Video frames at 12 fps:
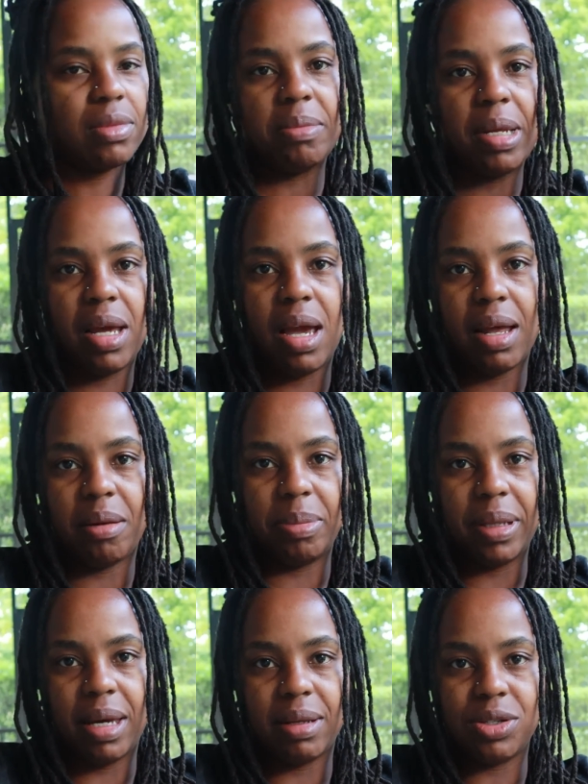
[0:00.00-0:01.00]
I mean, I had a
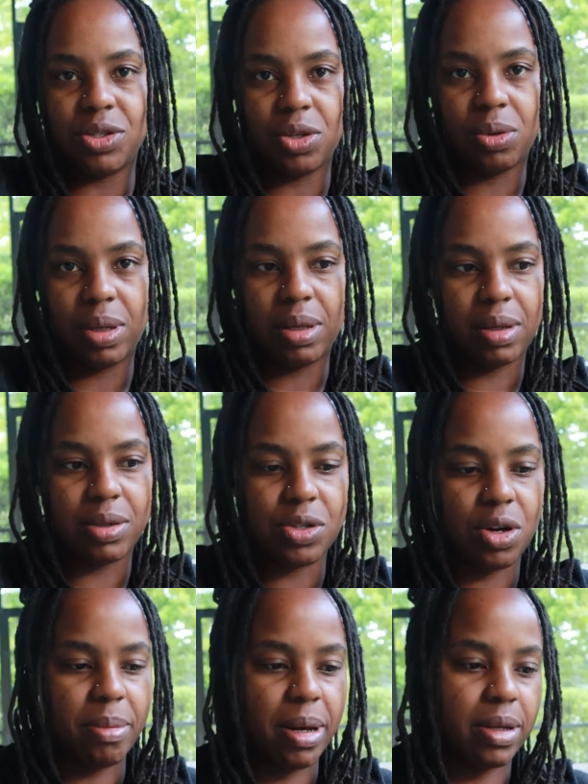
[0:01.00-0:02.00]
plan to do it in a
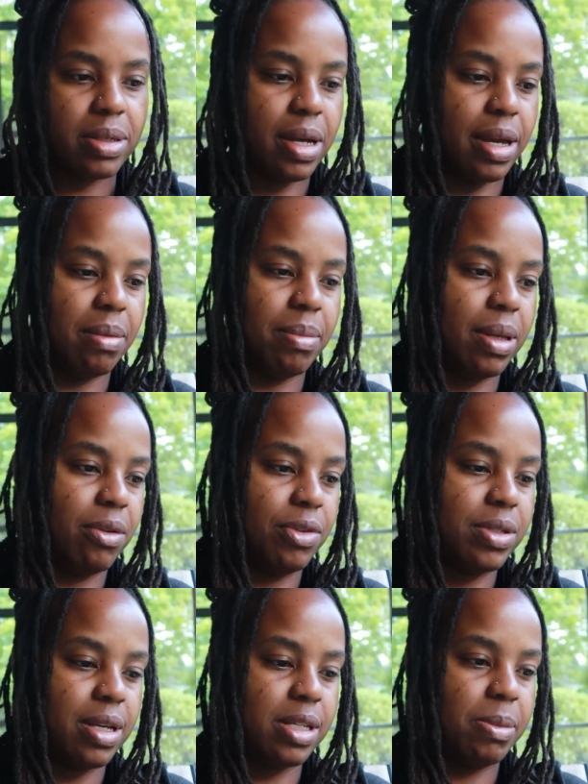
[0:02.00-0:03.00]
certain amount of time, but if
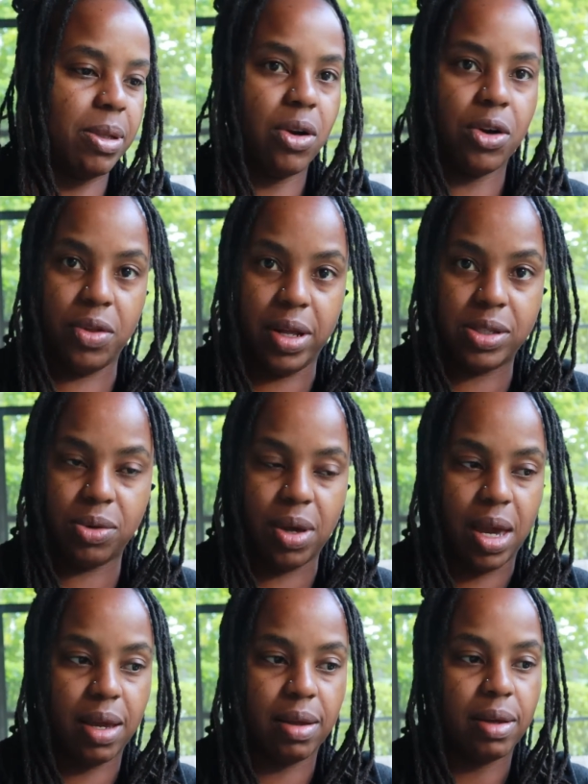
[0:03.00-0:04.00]
it takes me longer, that's
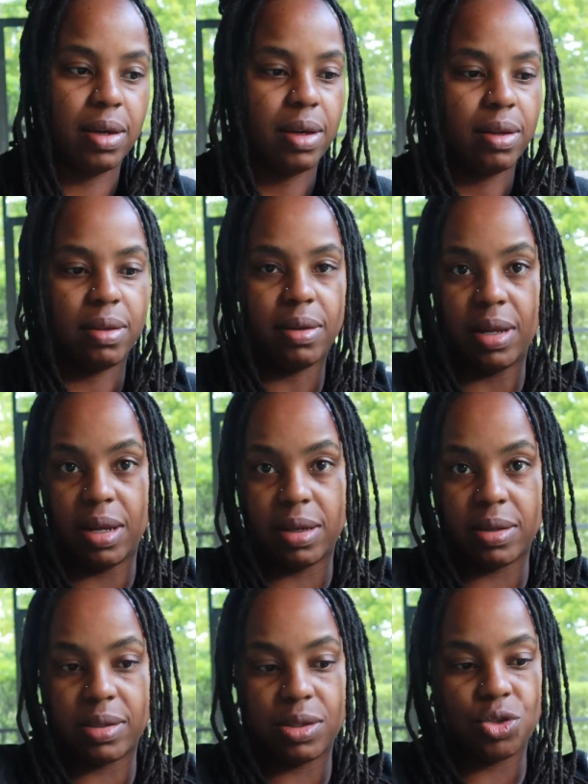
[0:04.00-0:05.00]
okay. The
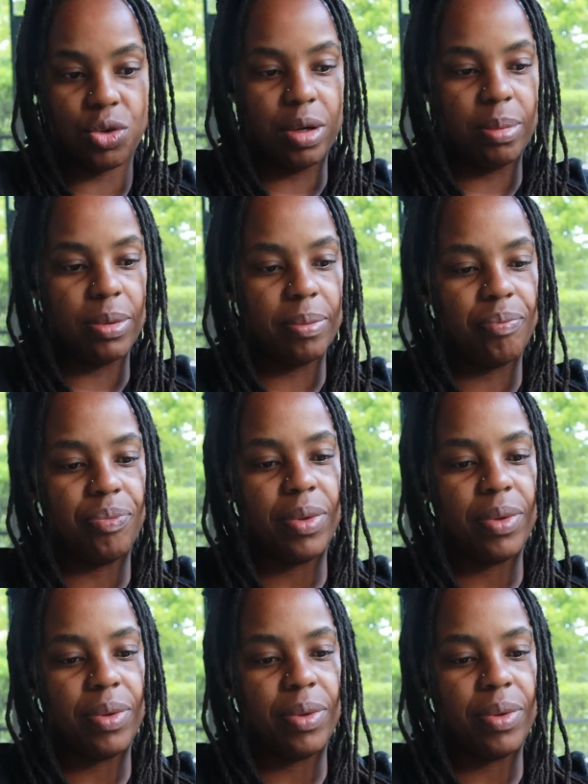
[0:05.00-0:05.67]
knitting is enjoyable.